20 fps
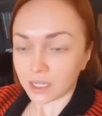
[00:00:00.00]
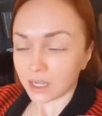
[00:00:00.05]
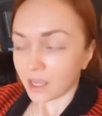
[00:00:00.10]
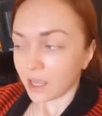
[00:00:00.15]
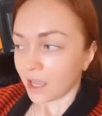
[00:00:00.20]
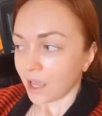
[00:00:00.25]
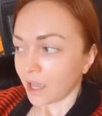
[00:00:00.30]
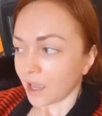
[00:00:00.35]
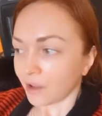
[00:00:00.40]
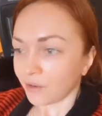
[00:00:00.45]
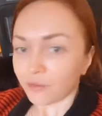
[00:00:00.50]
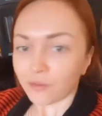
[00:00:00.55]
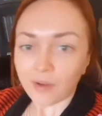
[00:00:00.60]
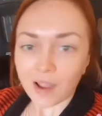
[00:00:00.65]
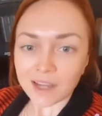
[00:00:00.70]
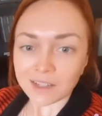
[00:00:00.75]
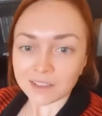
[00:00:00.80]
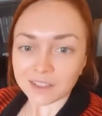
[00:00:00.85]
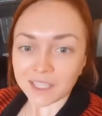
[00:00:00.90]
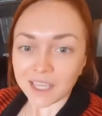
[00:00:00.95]
And
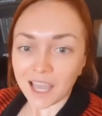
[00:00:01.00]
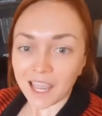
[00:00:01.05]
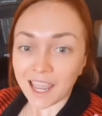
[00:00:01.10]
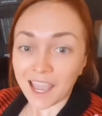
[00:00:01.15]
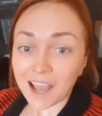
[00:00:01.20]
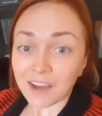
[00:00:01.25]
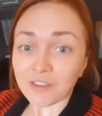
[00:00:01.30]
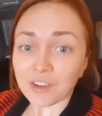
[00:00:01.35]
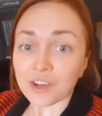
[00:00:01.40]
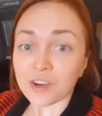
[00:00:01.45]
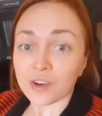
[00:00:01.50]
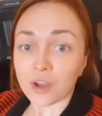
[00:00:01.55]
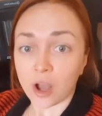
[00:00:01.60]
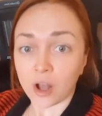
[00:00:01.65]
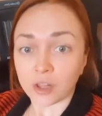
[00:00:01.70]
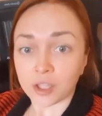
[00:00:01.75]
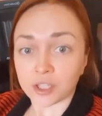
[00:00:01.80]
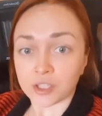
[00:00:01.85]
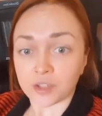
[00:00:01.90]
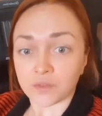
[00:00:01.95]
finally, I have a
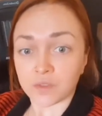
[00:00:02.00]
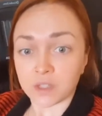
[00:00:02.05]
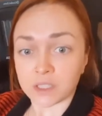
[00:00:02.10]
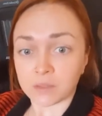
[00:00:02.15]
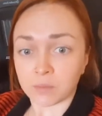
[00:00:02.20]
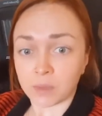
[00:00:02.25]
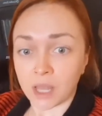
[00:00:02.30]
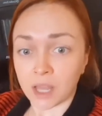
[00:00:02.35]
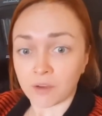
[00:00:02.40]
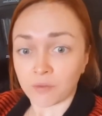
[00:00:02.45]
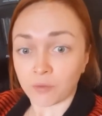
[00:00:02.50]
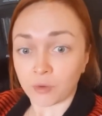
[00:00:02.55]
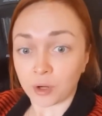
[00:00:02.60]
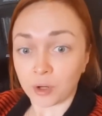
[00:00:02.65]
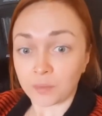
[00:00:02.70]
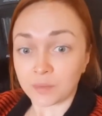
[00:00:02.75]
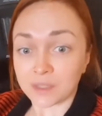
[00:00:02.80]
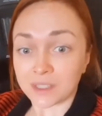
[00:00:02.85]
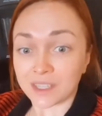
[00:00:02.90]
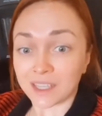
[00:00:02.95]
knowledge of these
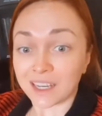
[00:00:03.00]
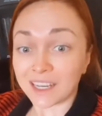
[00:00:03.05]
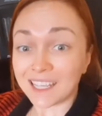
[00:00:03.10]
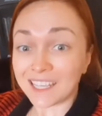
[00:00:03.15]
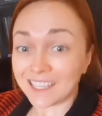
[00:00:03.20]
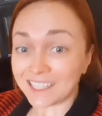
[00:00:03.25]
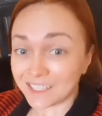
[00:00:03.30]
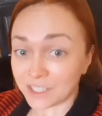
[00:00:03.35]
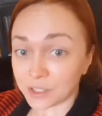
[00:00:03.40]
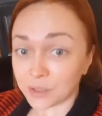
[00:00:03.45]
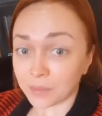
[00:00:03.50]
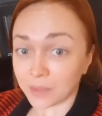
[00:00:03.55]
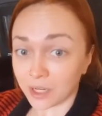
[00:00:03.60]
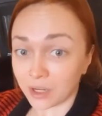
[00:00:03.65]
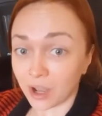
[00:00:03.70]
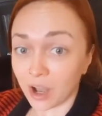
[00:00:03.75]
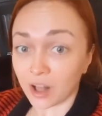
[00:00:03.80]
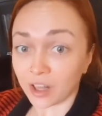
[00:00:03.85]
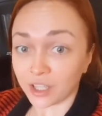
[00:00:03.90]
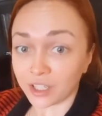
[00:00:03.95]
platforms, an intimate
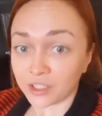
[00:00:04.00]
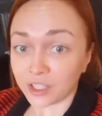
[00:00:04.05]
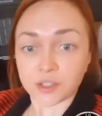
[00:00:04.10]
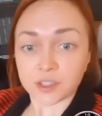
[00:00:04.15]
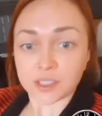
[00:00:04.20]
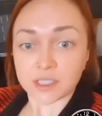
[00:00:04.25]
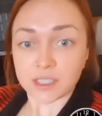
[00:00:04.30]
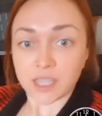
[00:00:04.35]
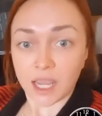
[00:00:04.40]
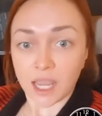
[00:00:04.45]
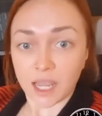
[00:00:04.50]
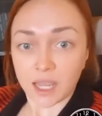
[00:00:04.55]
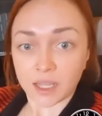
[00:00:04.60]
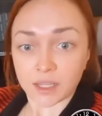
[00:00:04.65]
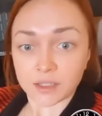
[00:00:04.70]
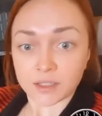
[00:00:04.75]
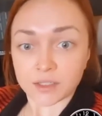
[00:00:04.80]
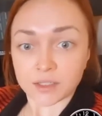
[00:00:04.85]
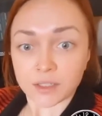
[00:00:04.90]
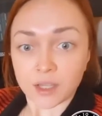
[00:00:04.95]
knowledge. I
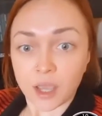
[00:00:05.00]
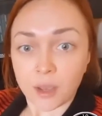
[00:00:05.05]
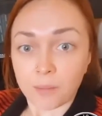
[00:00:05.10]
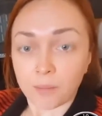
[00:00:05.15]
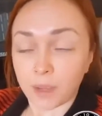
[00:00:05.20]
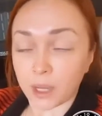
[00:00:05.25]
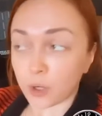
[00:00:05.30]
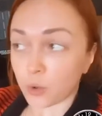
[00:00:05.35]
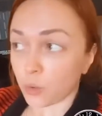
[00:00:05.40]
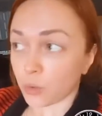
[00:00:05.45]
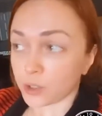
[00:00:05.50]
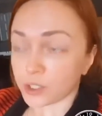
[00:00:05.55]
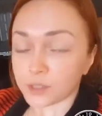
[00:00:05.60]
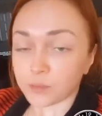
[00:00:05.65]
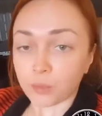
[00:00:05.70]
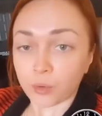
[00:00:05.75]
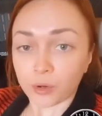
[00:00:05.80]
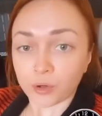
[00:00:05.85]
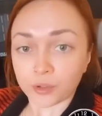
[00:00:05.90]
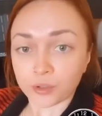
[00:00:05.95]
understand my course
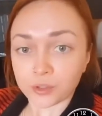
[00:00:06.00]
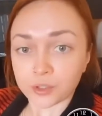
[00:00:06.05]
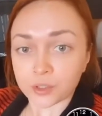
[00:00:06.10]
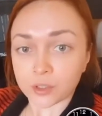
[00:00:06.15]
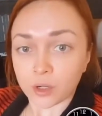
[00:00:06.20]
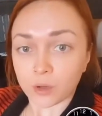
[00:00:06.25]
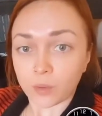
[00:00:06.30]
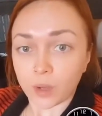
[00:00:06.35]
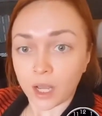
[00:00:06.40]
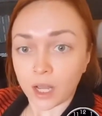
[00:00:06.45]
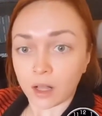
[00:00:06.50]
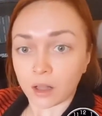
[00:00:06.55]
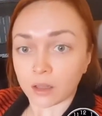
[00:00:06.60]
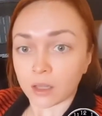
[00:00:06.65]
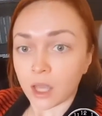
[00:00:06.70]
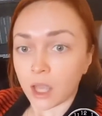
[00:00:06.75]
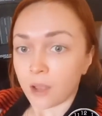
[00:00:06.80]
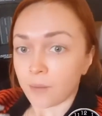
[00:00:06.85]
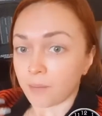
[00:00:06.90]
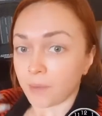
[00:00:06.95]
portal so well,
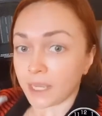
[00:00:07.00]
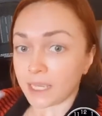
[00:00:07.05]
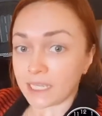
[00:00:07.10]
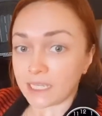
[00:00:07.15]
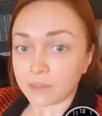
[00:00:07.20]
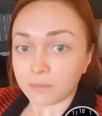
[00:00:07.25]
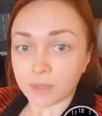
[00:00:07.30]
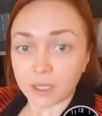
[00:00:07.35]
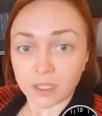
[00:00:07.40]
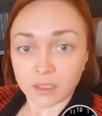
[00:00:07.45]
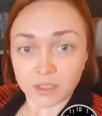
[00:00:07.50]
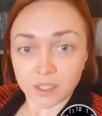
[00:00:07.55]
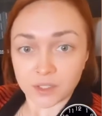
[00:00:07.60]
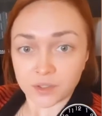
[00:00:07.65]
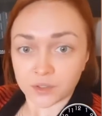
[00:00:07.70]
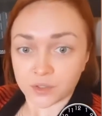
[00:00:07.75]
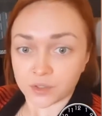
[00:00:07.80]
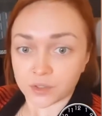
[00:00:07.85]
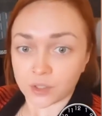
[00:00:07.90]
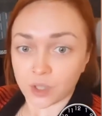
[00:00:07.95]
my email list
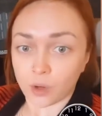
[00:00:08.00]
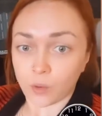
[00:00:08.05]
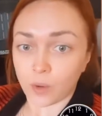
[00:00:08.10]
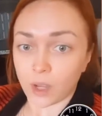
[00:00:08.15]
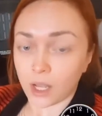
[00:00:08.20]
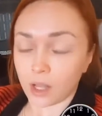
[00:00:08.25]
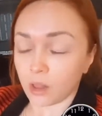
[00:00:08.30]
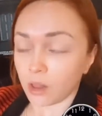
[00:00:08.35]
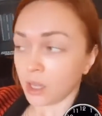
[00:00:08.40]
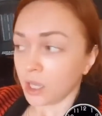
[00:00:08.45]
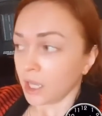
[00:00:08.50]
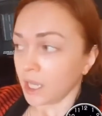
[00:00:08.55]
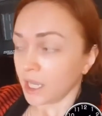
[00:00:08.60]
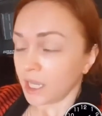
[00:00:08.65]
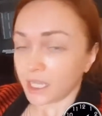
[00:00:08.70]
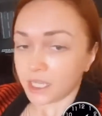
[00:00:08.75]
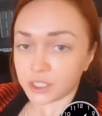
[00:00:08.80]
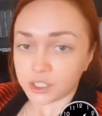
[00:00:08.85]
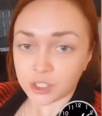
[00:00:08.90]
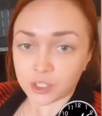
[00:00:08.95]
so well,
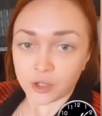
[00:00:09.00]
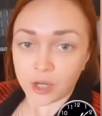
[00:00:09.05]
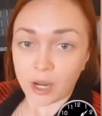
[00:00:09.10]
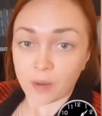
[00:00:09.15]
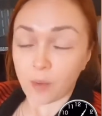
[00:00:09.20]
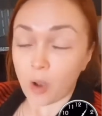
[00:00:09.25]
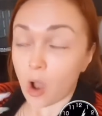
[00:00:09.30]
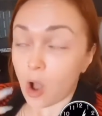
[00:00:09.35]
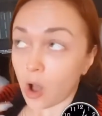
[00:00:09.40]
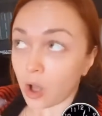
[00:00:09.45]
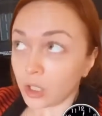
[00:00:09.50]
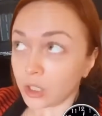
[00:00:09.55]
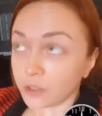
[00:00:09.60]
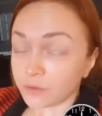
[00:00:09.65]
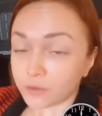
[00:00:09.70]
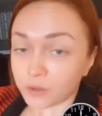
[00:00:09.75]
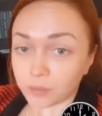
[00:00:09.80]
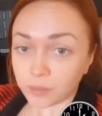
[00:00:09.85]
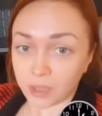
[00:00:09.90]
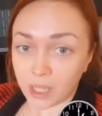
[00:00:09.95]
Instagram, all of
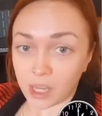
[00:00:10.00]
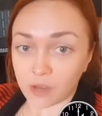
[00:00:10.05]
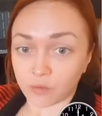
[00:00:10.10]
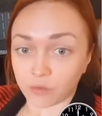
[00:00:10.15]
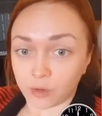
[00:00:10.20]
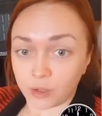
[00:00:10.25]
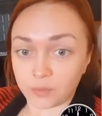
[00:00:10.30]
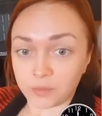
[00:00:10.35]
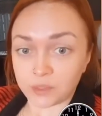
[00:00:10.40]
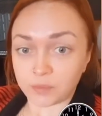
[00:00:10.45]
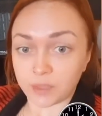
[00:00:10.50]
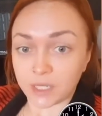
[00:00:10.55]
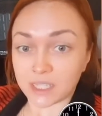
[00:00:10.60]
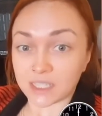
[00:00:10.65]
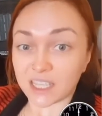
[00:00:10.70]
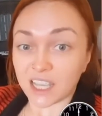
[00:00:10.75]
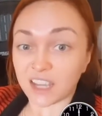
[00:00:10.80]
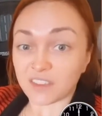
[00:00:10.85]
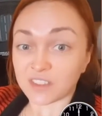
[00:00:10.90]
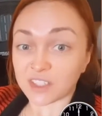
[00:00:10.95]
the platforms, because I
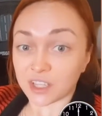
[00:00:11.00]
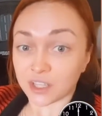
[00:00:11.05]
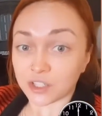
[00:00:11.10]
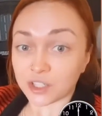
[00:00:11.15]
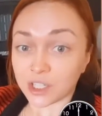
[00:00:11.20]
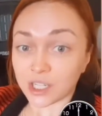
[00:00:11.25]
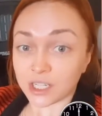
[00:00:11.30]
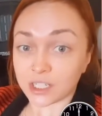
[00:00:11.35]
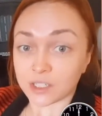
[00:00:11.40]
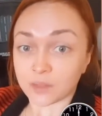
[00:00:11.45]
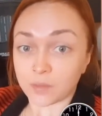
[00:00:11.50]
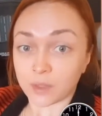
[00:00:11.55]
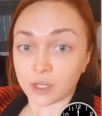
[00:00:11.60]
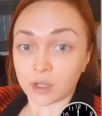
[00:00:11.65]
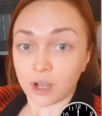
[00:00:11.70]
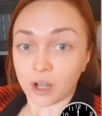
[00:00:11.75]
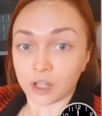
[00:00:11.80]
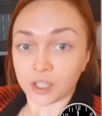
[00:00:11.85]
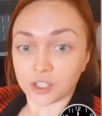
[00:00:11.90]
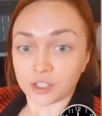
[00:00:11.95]
have such an intimate
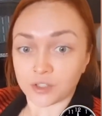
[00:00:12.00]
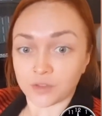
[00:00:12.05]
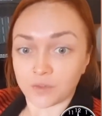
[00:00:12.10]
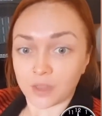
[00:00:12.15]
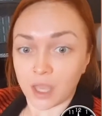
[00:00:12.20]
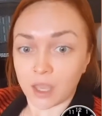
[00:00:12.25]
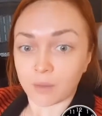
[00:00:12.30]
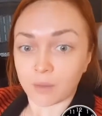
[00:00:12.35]
knowledge of them.